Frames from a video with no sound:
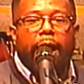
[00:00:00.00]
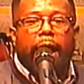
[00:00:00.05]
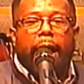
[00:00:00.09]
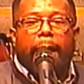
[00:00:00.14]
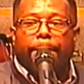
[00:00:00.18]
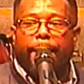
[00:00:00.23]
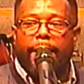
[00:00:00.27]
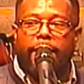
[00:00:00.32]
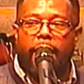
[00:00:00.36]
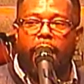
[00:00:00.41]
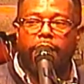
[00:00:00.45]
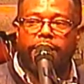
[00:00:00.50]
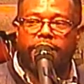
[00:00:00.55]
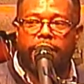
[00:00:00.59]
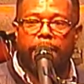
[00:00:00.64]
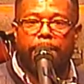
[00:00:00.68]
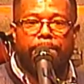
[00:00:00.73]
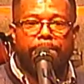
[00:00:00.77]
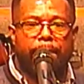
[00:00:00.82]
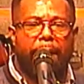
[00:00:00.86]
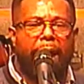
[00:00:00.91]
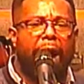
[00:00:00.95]
Because
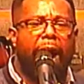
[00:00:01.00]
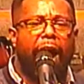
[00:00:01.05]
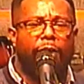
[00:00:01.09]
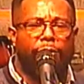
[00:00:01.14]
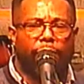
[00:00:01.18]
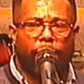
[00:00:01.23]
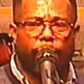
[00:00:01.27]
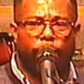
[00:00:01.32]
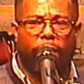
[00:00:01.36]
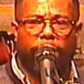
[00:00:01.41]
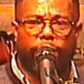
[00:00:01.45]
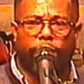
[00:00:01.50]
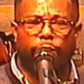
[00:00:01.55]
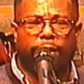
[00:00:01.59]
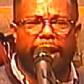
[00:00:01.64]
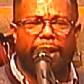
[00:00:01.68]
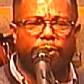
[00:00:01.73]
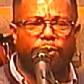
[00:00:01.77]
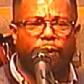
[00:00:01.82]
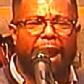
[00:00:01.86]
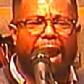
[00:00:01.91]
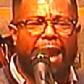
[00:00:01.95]
tomorrow, when you
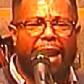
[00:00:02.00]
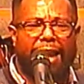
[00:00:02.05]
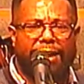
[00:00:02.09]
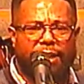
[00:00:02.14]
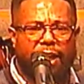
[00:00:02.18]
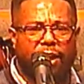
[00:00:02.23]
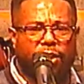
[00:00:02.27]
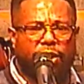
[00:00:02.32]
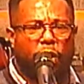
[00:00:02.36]
get ready to